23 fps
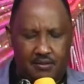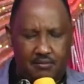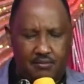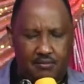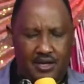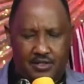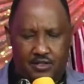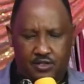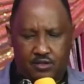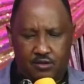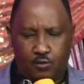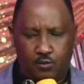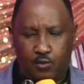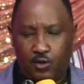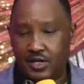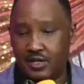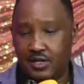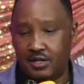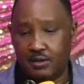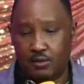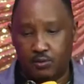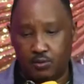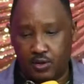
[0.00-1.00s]
But
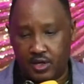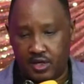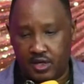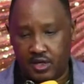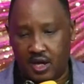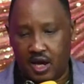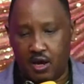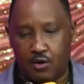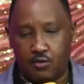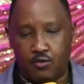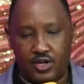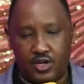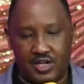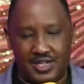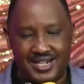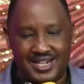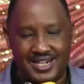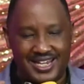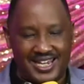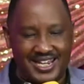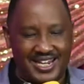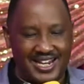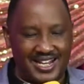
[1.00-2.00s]
we, we
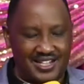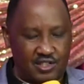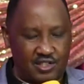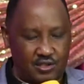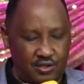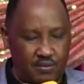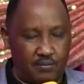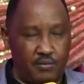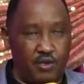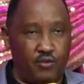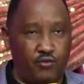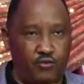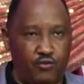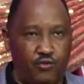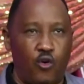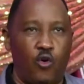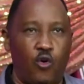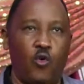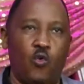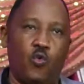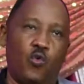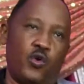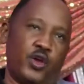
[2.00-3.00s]
agreed, let us,
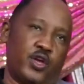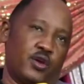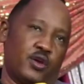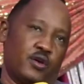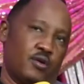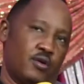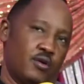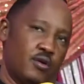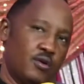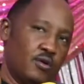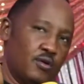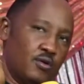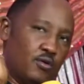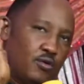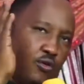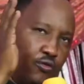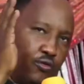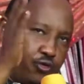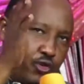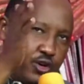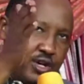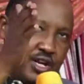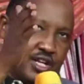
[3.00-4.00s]
before we
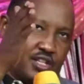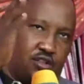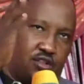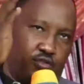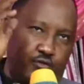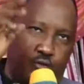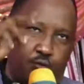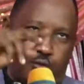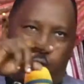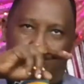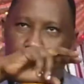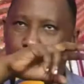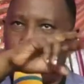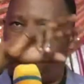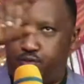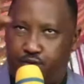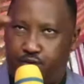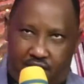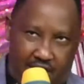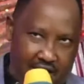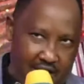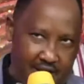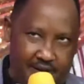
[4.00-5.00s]
go for Nakivubo
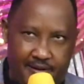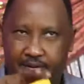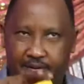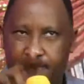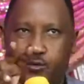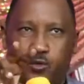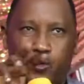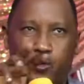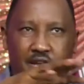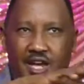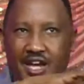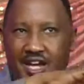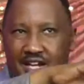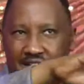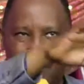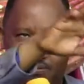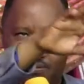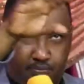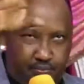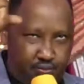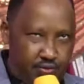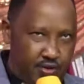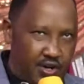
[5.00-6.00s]
prayer, we had
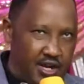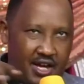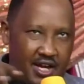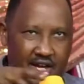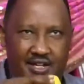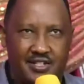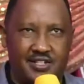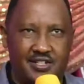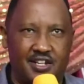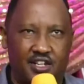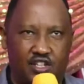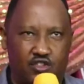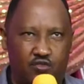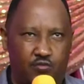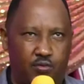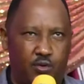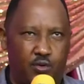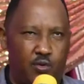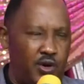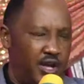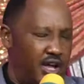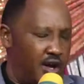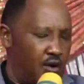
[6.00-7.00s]
the prayer at
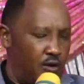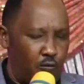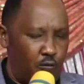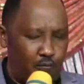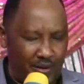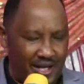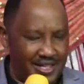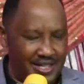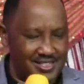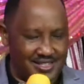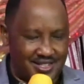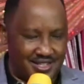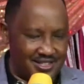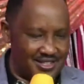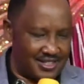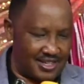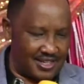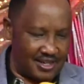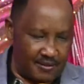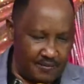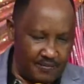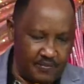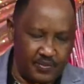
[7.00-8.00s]
Nakivubo where all pastors
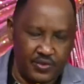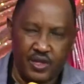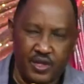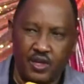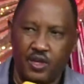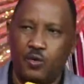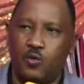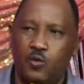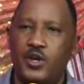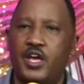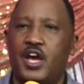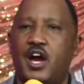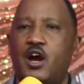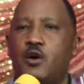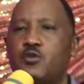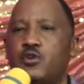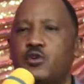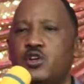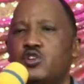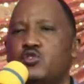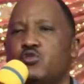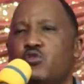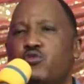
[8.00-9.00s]
came. We
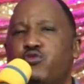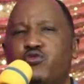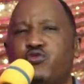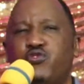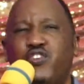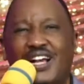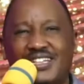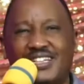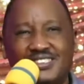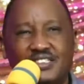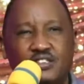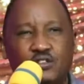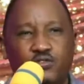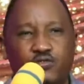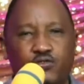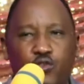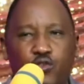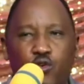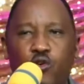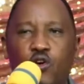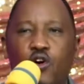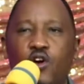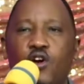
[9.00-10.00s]
agreed to fast
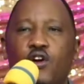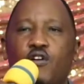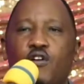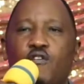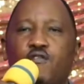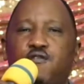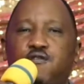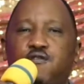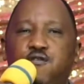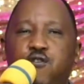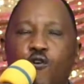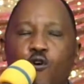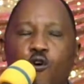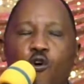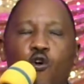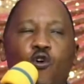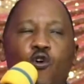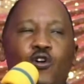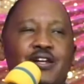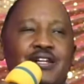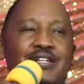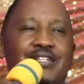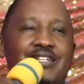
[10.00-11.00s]
for
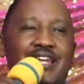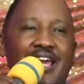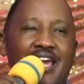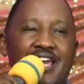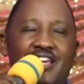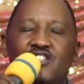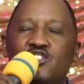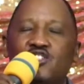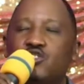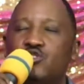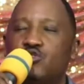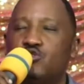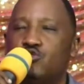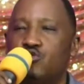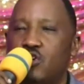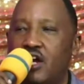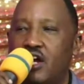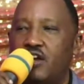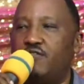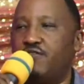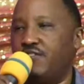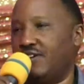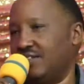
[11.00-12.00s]
four days
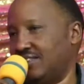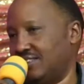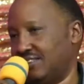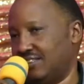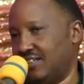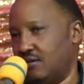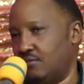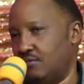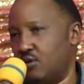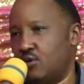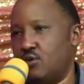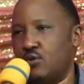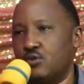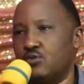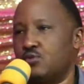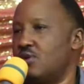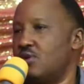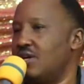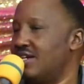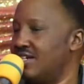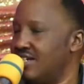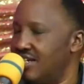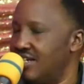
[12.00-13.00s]
dry fasting because
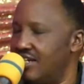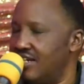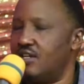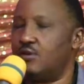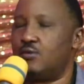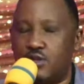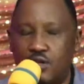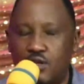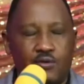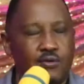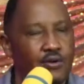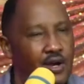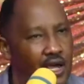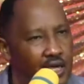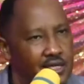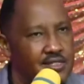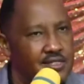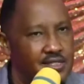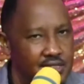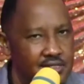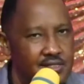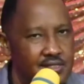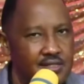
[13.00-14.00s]
we are dealing with a
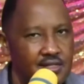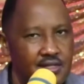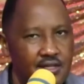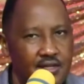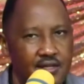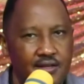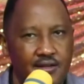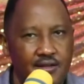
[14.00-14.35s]
crisis.